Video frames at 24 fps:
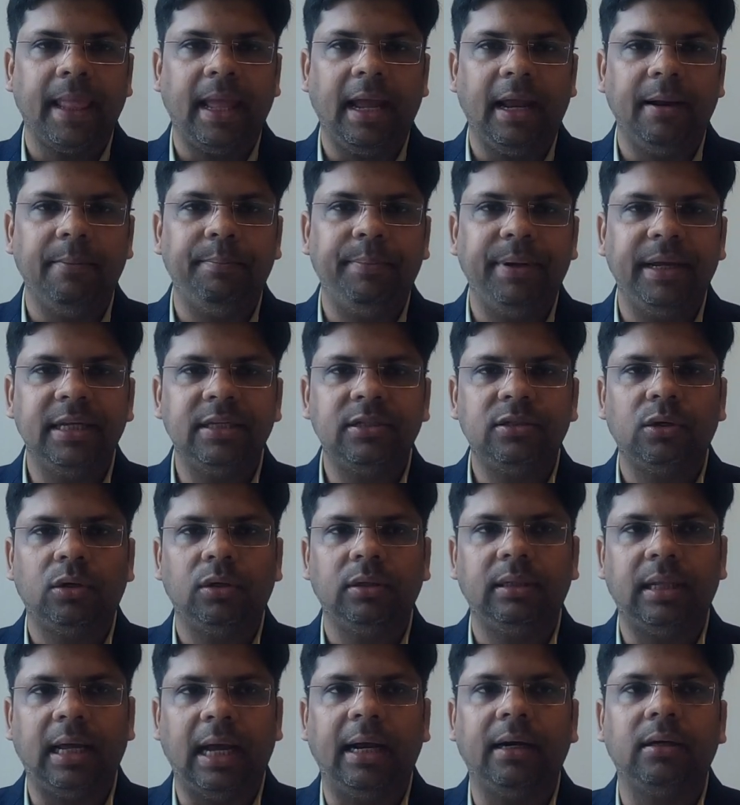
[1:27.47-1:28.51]
and based
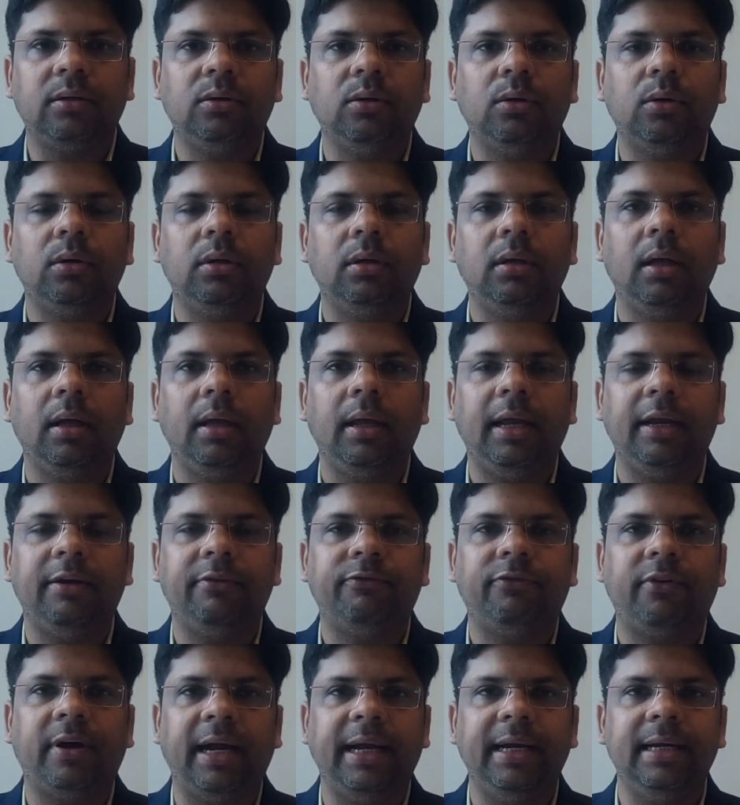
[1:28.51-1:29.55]
on that goal, it
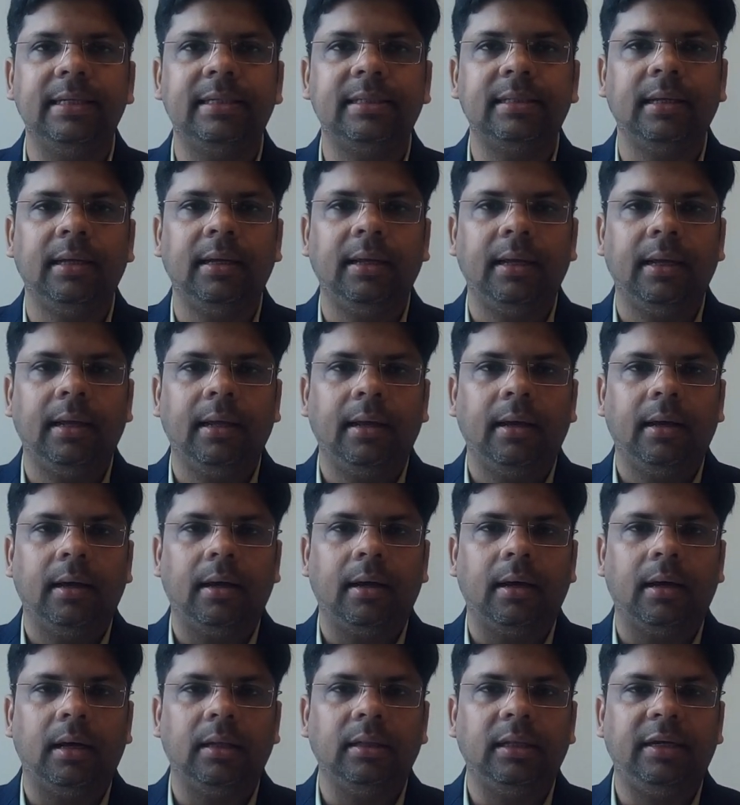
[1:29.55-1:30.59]
finds
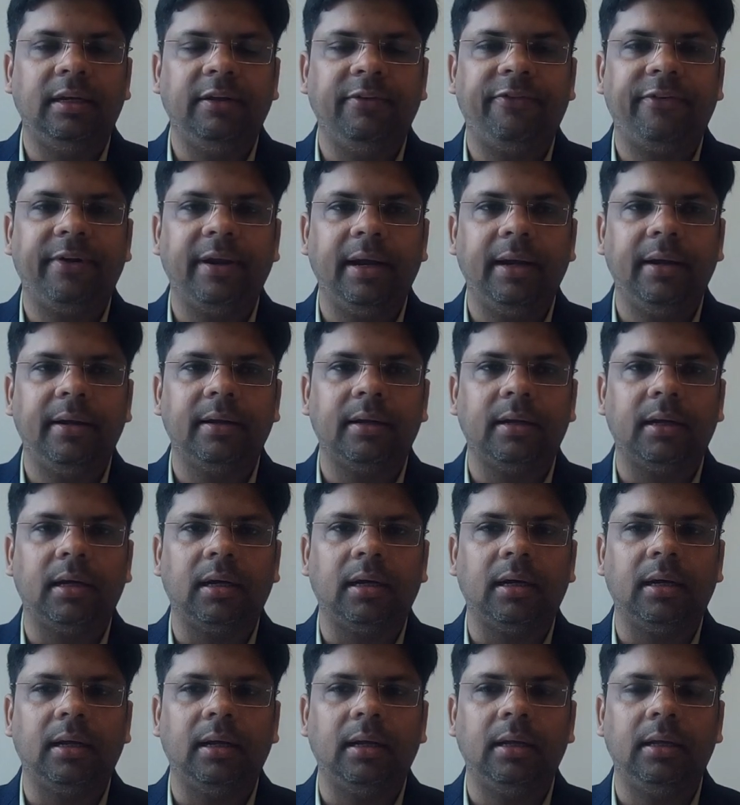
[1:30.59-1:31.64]
the different
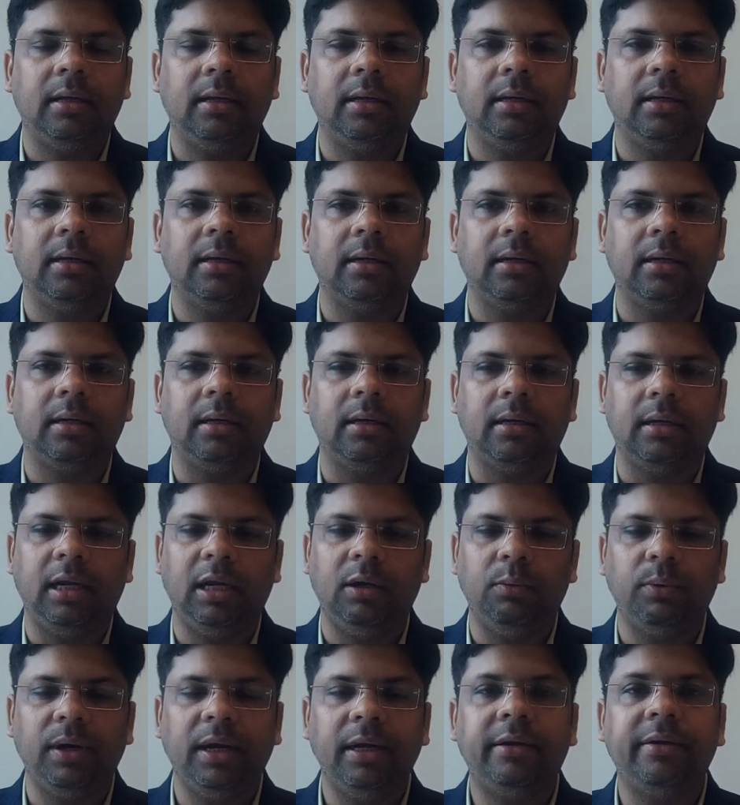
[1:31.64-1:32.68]

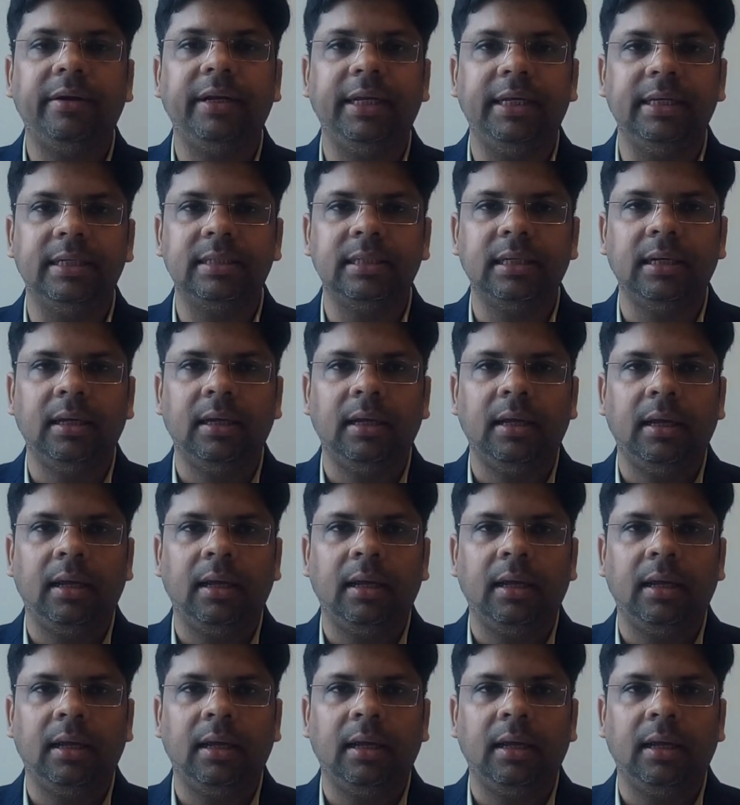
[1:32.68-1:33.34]
inventories.